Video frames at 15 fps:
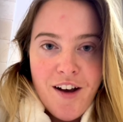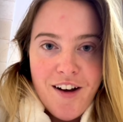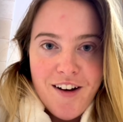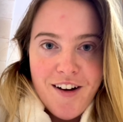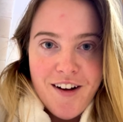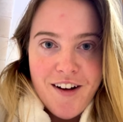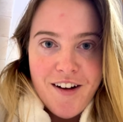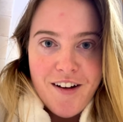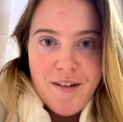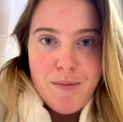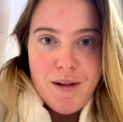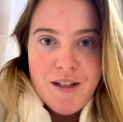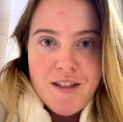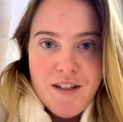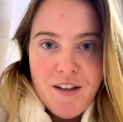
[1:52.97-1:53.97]
our
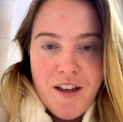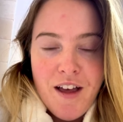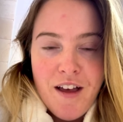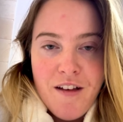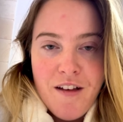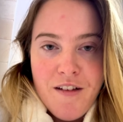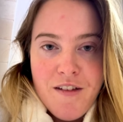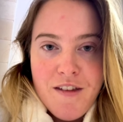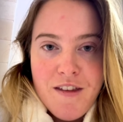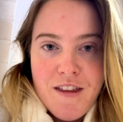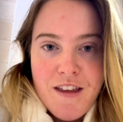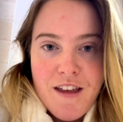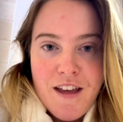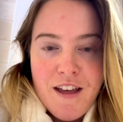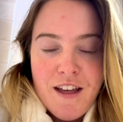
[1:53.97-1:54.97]
mental
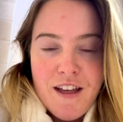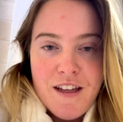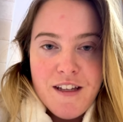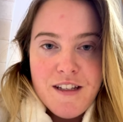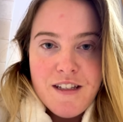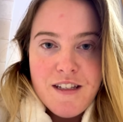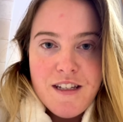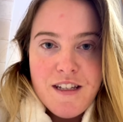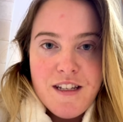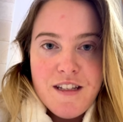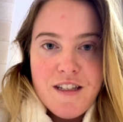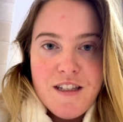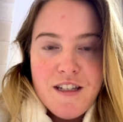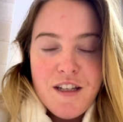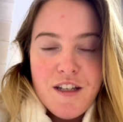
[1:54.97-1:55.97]
health and
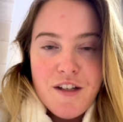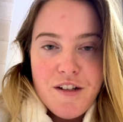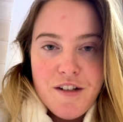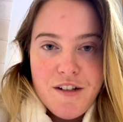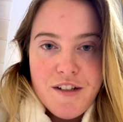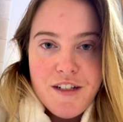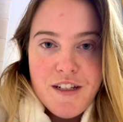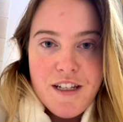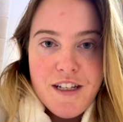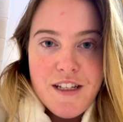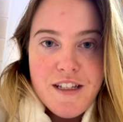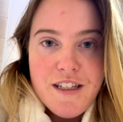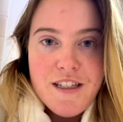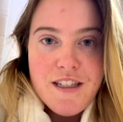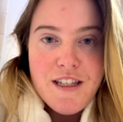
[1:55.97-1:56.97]

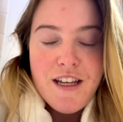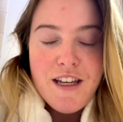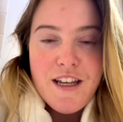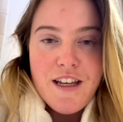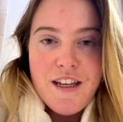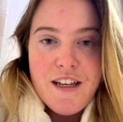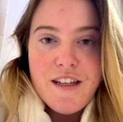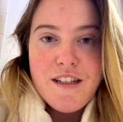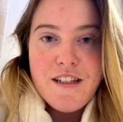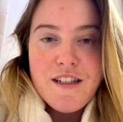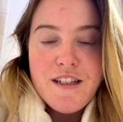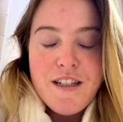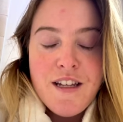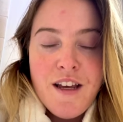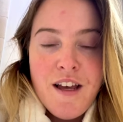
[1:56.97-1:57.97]
insecurities and